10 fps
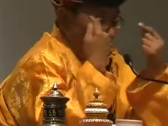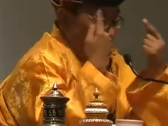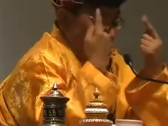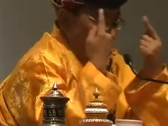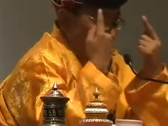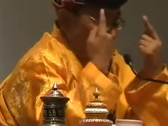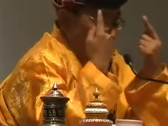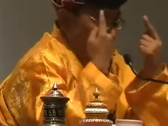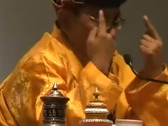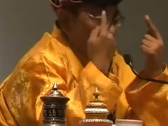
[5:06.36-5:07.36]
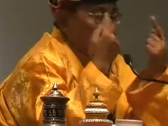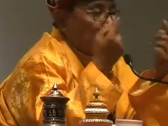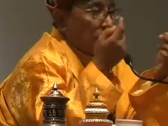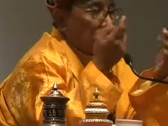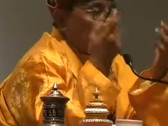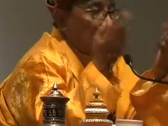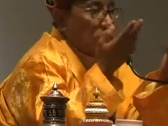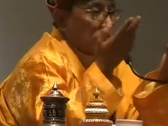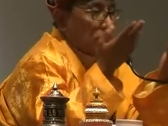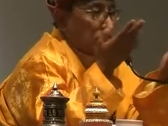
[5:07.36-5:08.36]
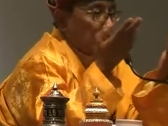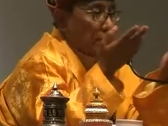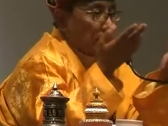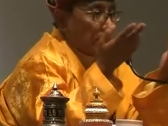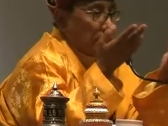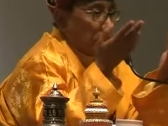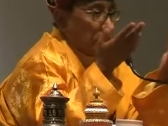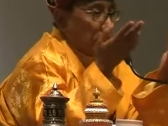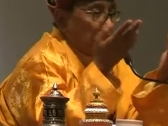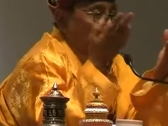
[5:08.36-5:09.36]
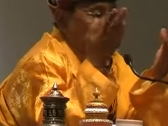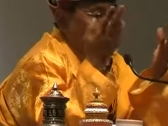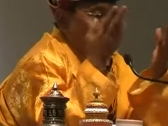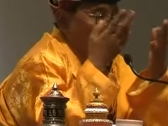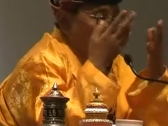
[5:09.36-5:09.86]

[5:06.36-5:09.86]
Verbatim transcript: one person, how to make uh,